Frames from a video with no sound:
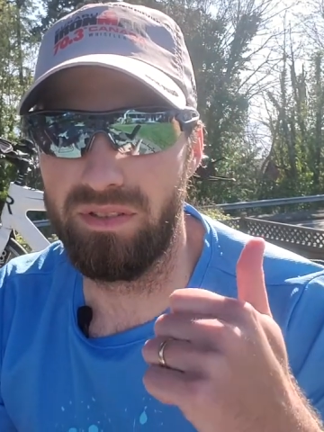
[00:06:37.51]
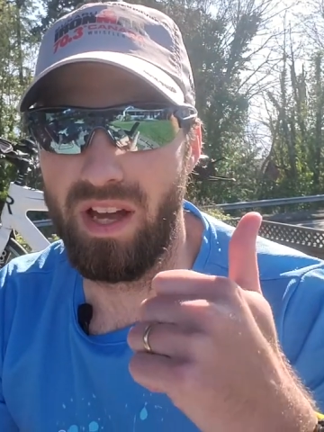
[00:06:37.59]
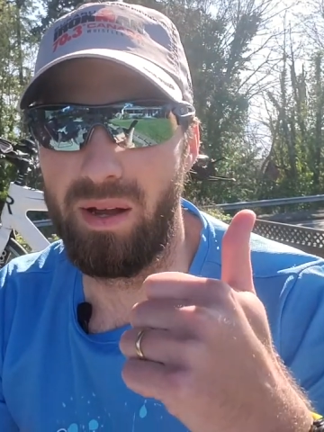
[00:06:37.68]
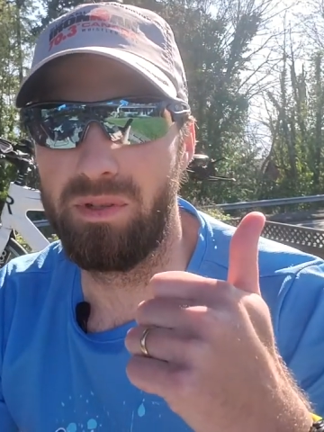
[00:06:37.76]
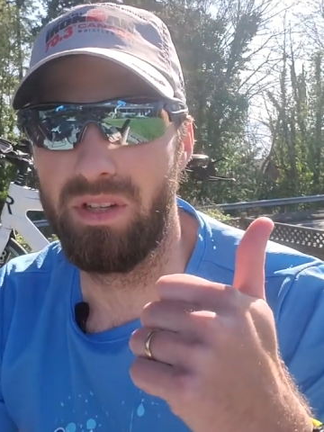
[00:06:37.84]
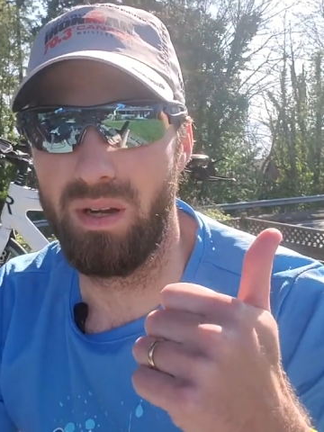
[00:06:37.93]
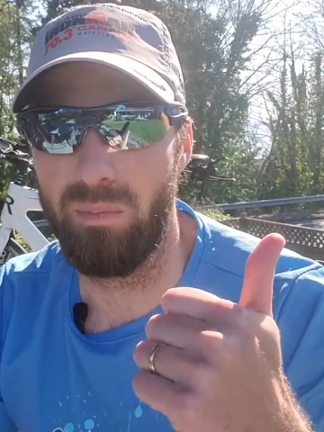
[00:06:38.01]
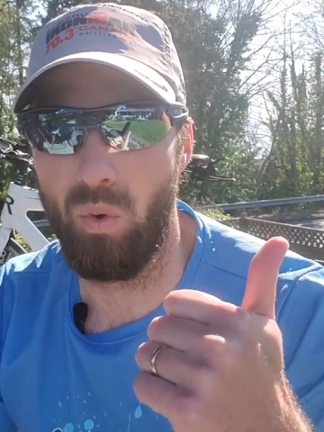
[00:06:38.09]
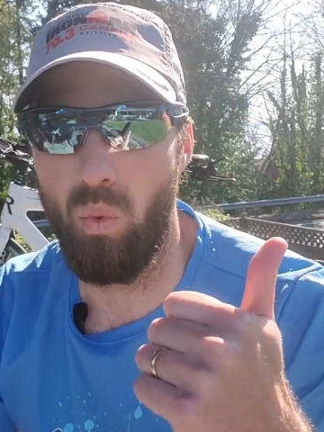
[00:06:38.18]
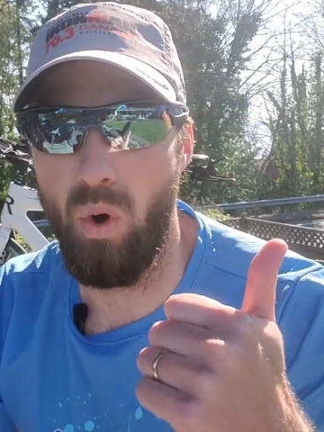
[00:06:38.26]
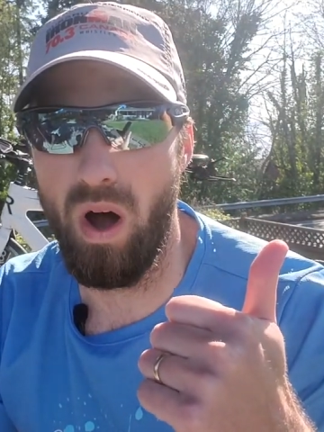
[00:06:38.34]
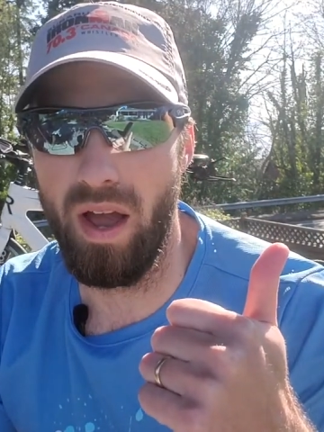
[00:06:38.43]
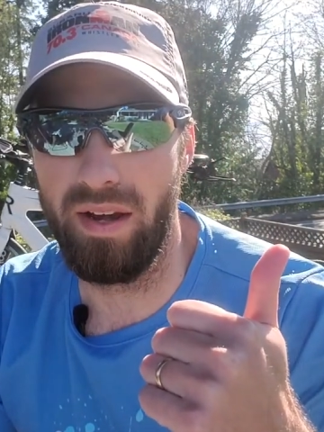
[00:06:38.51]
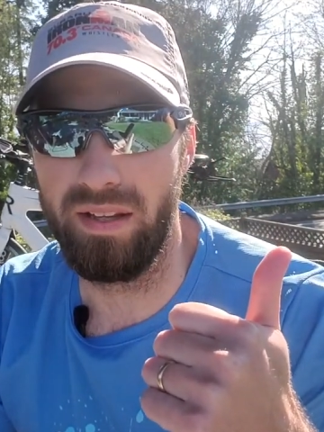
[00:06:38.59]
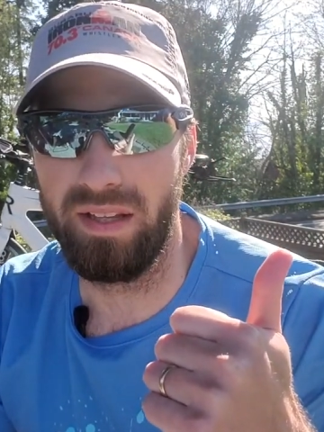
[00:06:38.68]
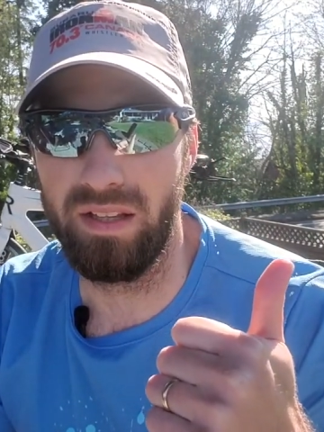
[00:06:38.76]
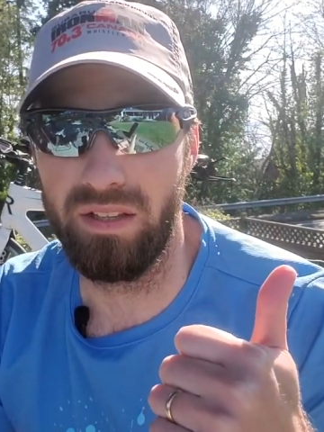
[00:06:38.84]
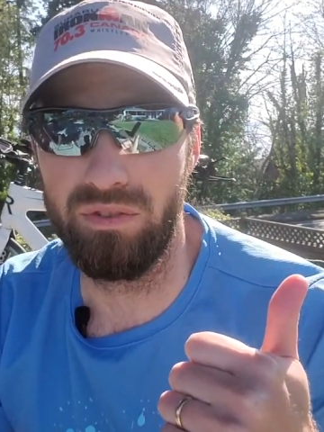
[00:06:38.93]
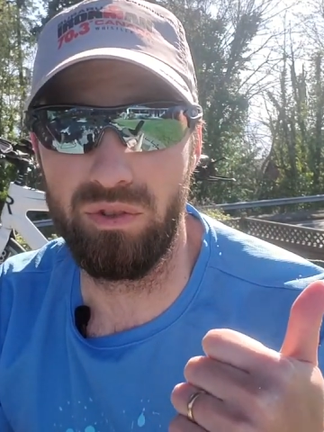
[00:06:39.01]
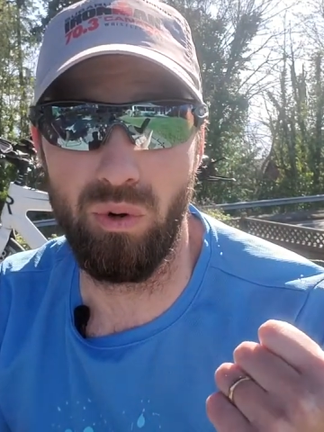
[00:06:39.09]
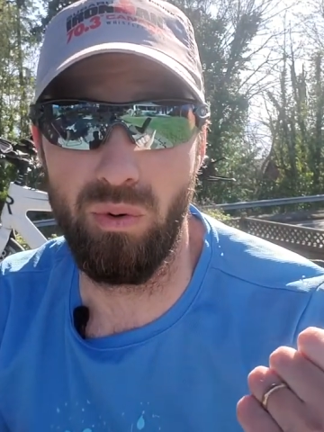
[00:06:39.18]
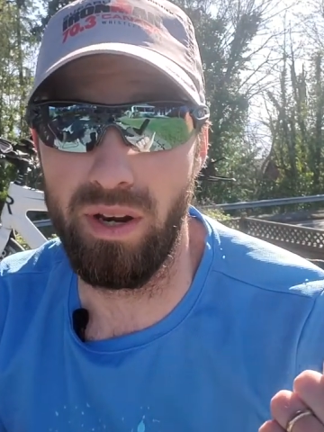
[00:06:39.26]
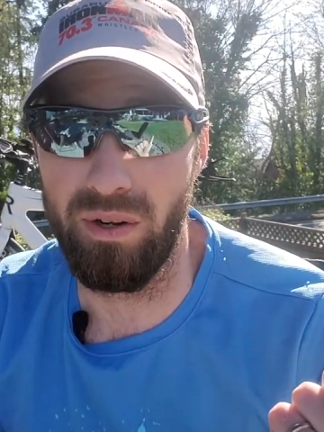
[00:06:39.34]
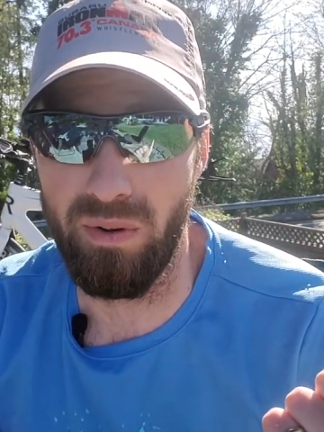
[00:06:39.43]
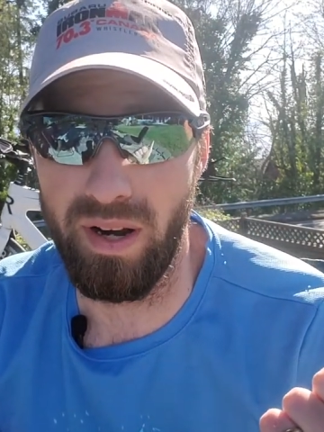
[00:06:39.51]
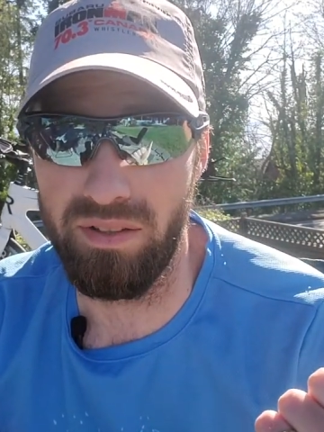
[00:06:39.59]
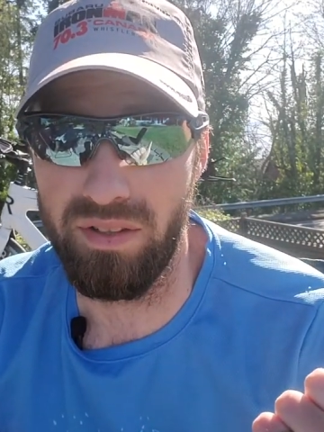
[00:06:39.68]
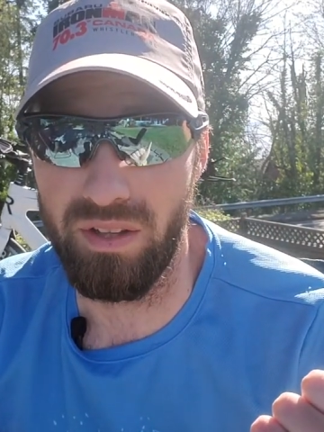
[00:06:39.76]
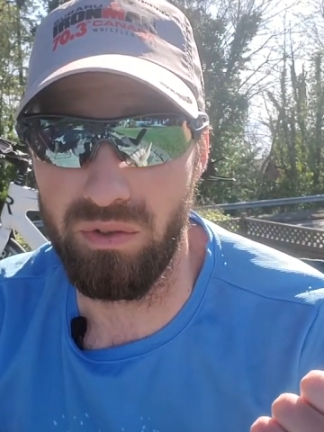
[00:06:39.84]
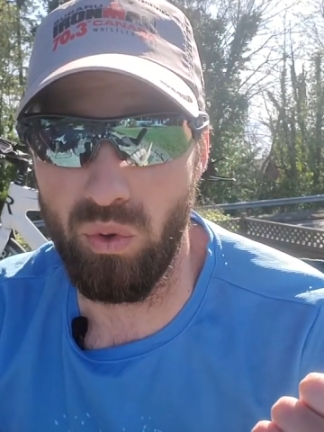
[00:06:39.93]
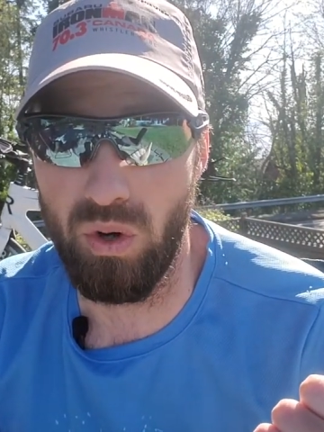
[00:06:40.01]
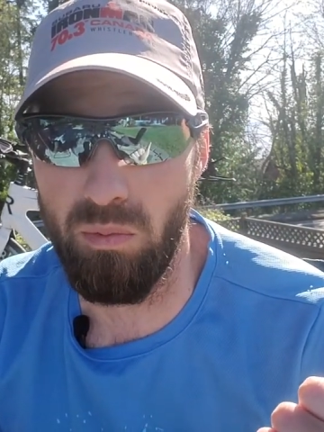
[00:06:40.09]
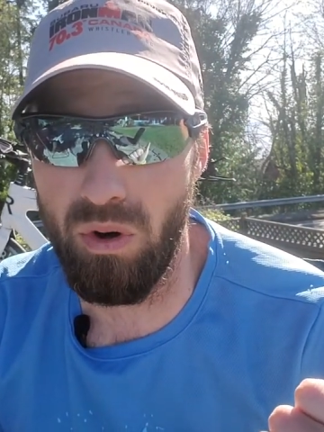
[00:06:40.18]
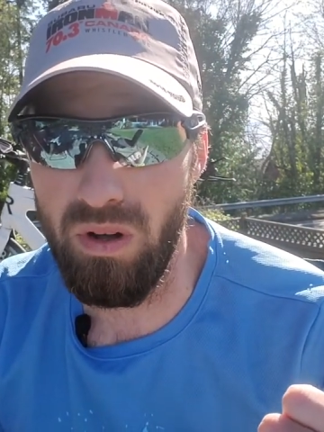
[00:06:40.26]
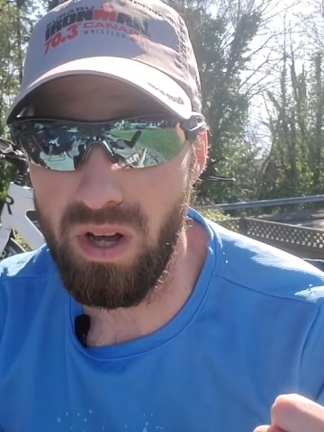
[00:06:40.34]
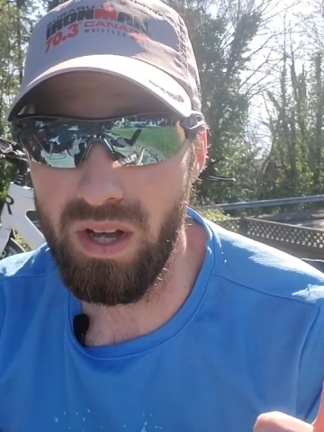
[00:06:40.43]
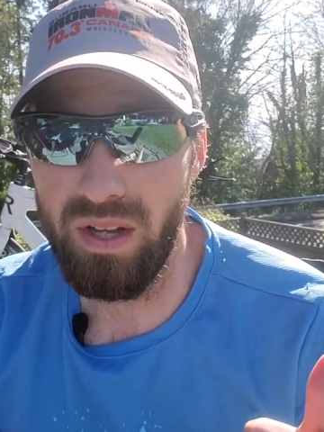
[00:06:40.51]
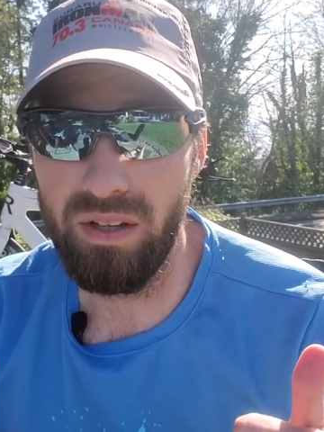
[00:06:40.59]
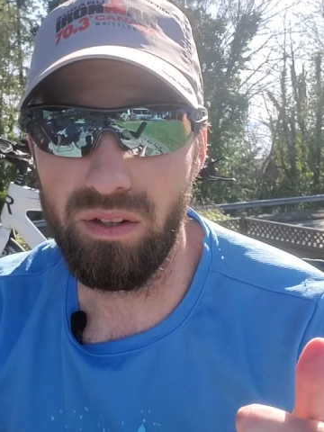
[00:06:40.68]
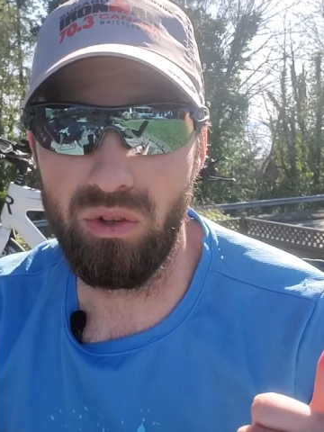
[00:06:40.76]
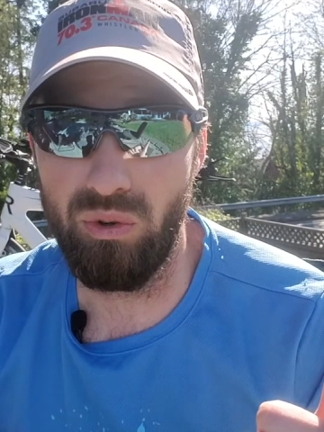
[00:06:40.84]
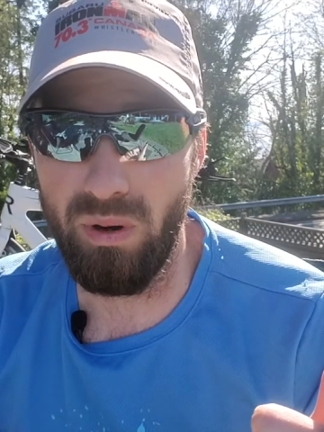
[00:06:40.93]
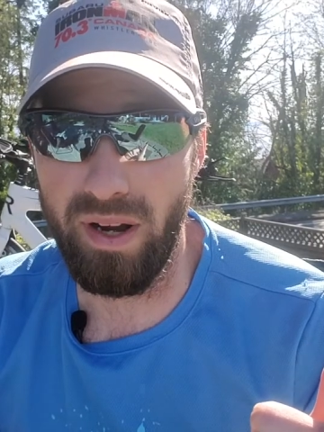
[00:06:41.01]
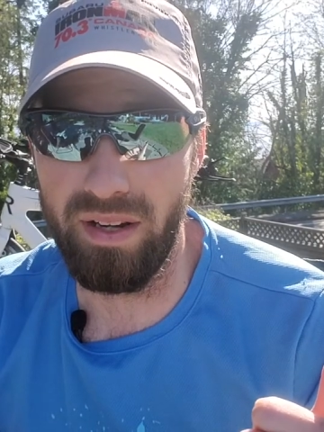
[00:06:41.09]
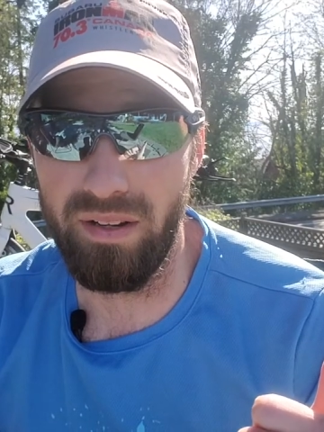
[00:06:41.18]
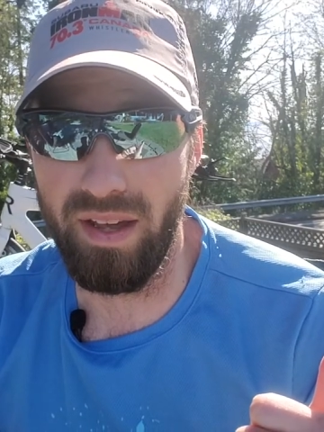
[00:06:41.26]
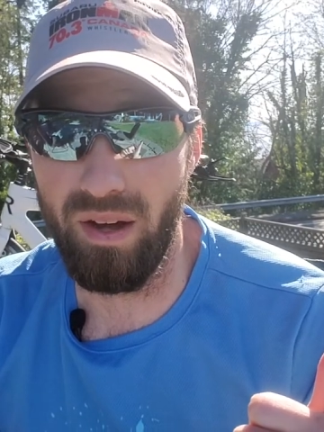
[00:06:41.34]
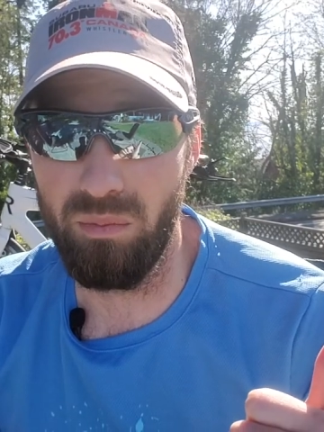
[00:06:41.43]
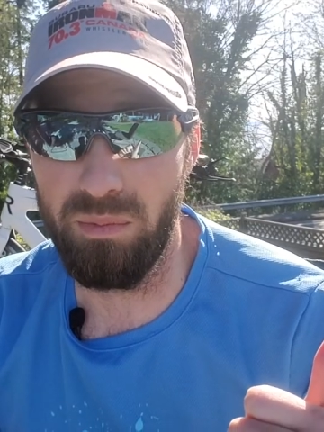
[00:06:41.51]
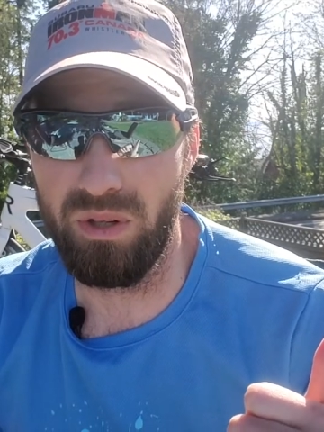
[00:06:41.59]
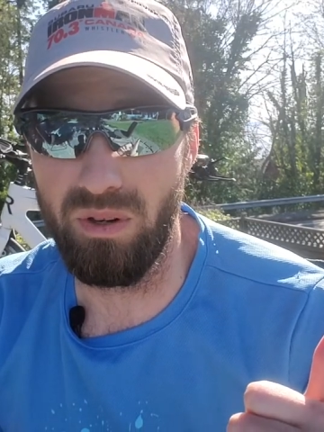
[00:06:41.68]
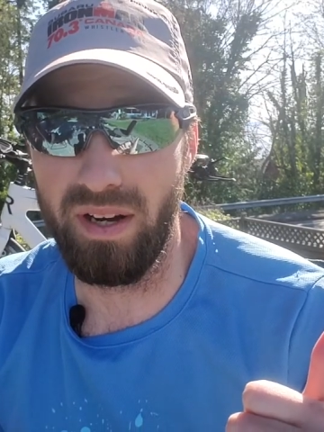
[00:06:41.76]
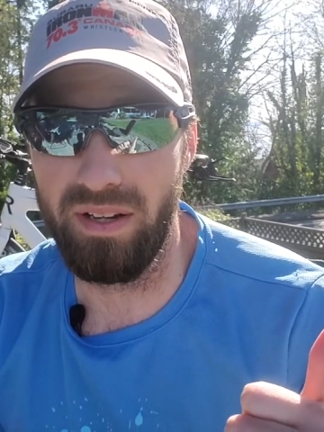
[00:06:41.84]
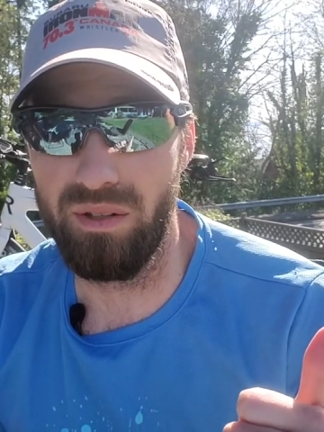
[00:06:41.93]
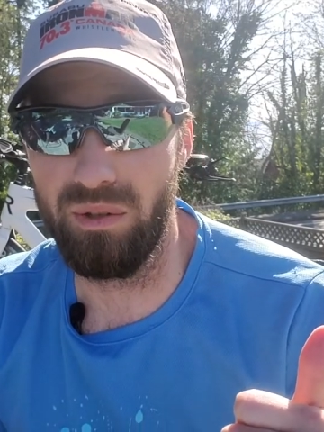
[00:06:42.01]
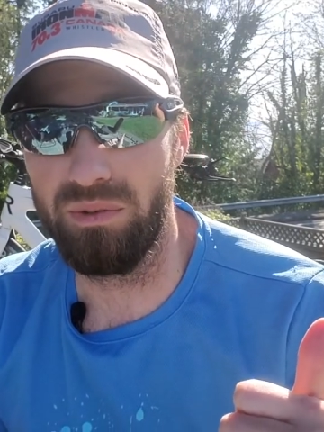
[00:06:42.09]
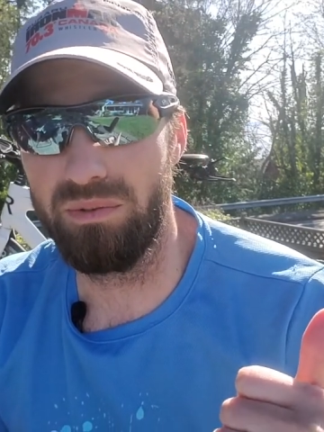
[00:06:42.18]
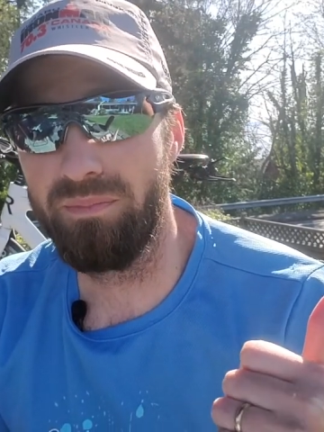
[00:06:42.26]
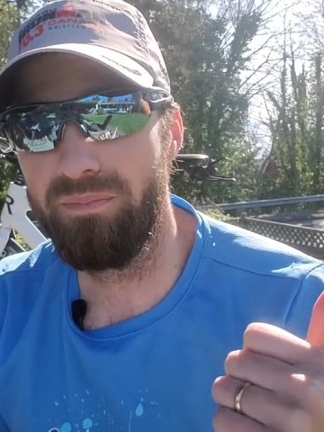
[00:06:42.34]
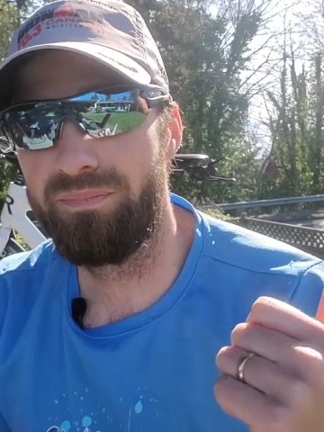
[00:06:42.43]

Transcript: Option number one is they'll run the race as normal. Great, that would be great news.